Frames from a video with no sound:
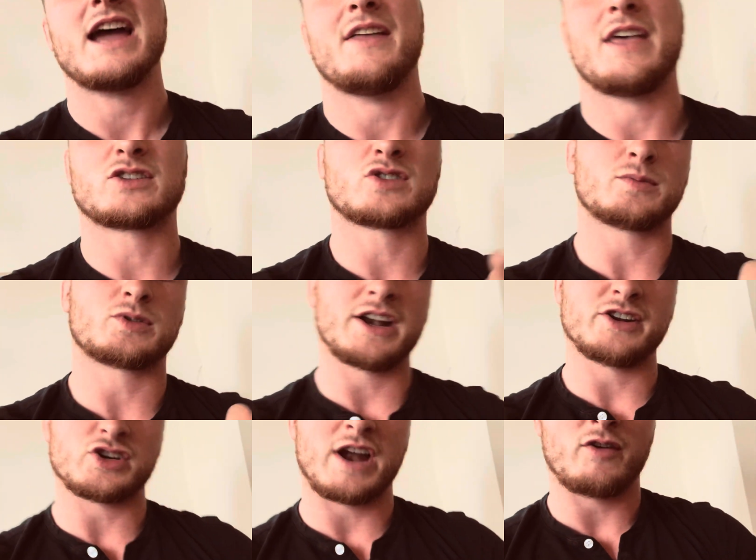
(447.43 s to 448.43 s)
And that's what I'm trying
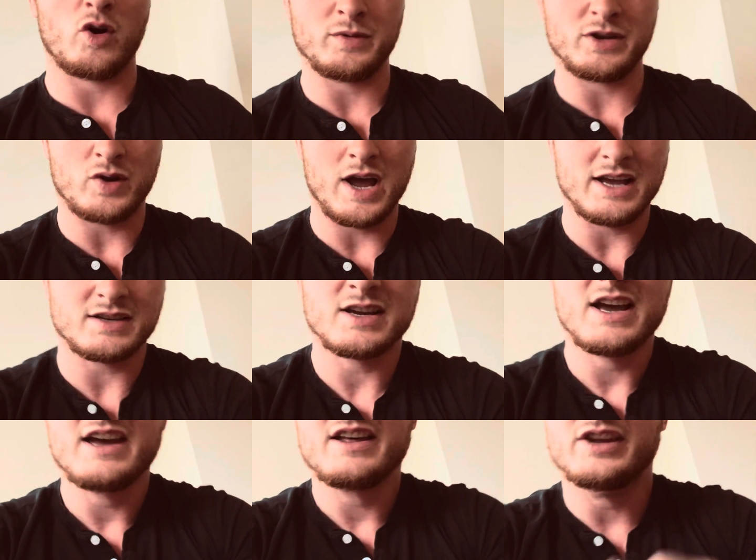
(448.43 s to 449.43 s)
to drive home to you guys.
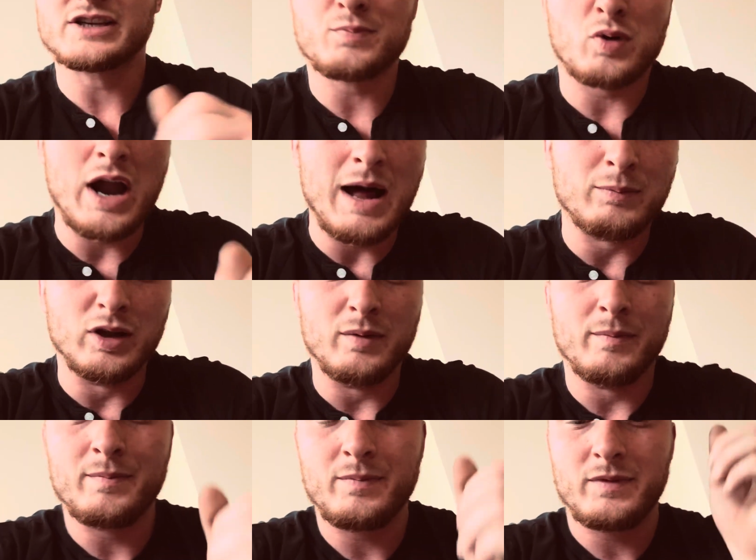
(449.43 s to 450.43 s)
This
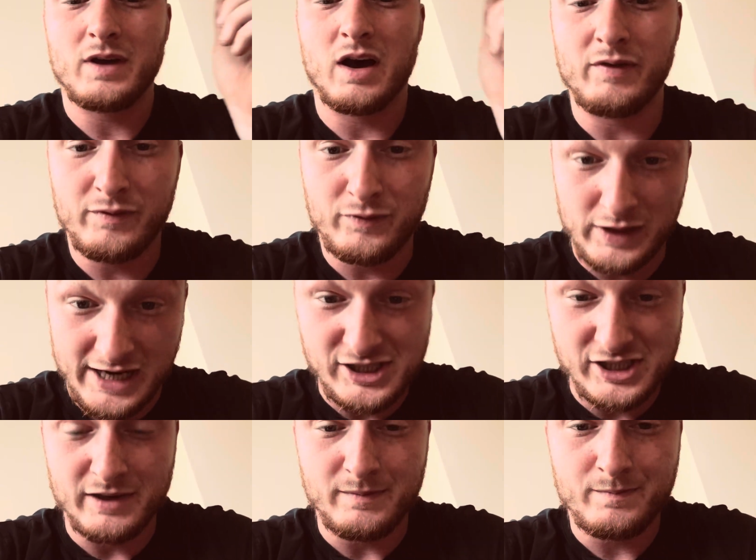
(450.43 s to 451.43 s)
problem of
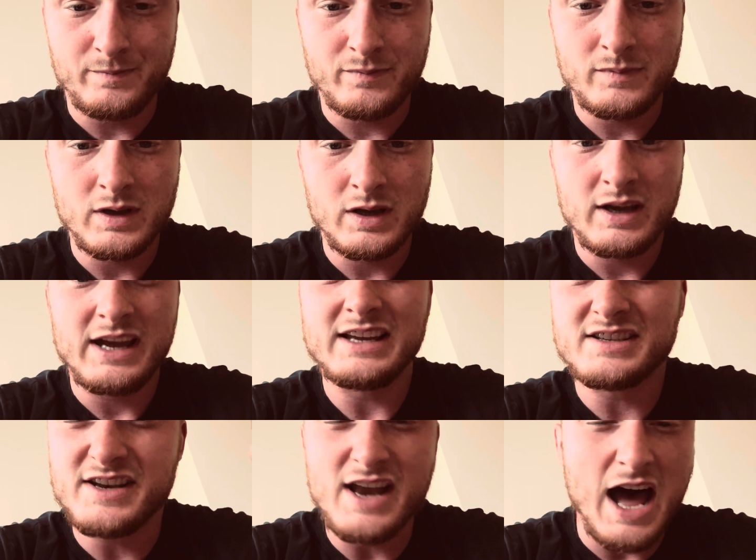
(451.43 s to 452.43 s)
inflation
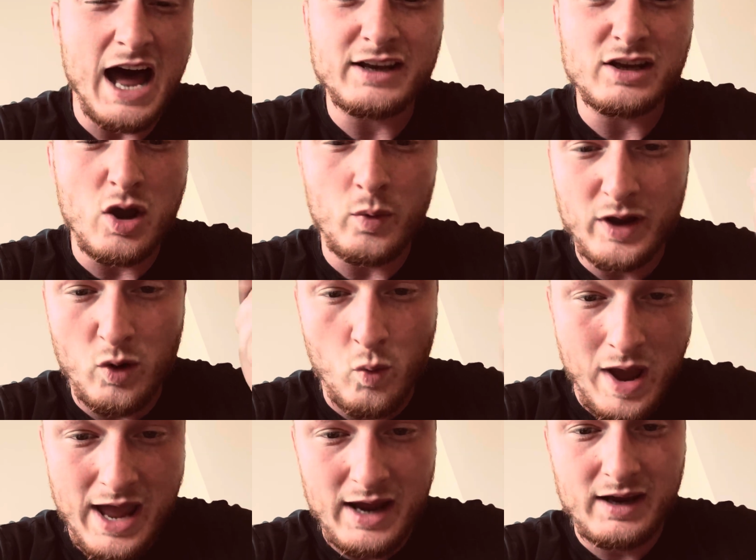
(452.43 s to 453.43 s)
is not going
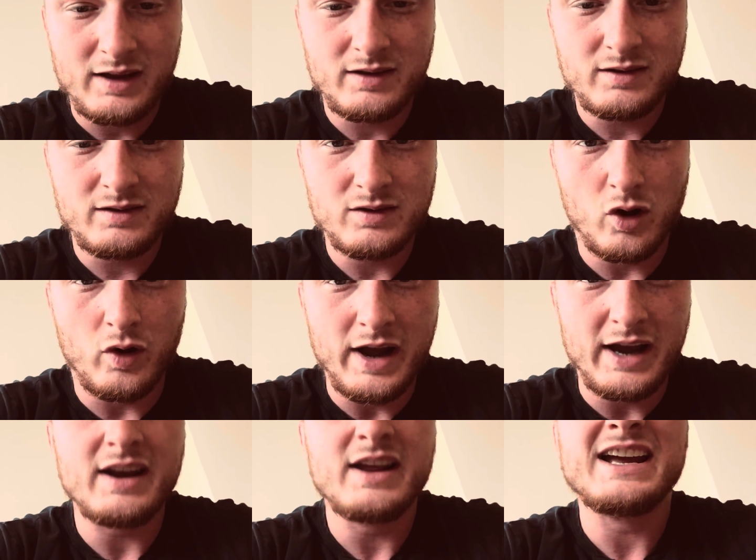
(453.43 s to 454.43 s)
away, all
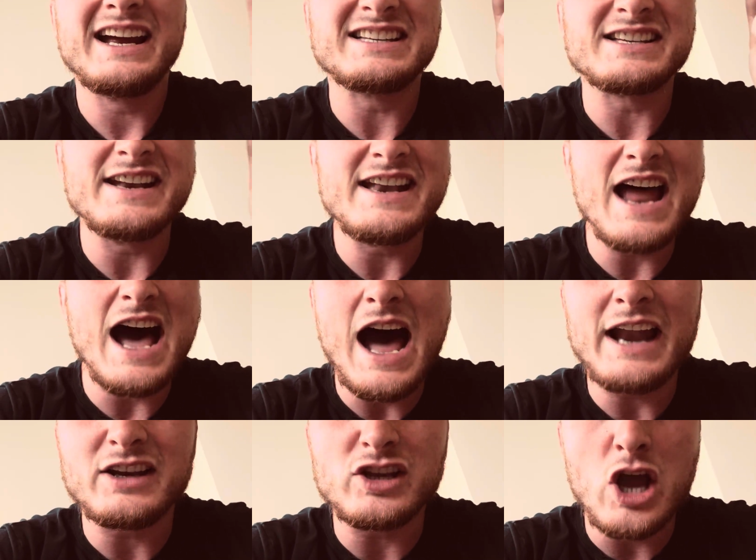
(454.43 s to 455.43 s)
right? It's
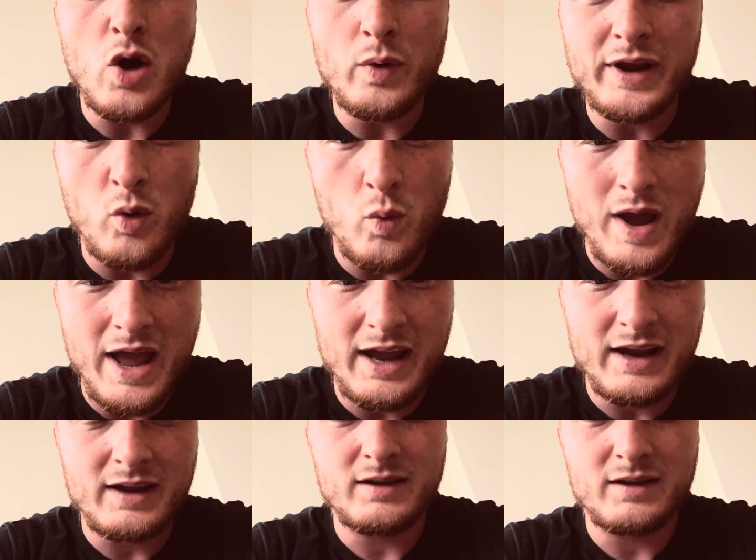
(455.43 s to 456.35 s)
not going away,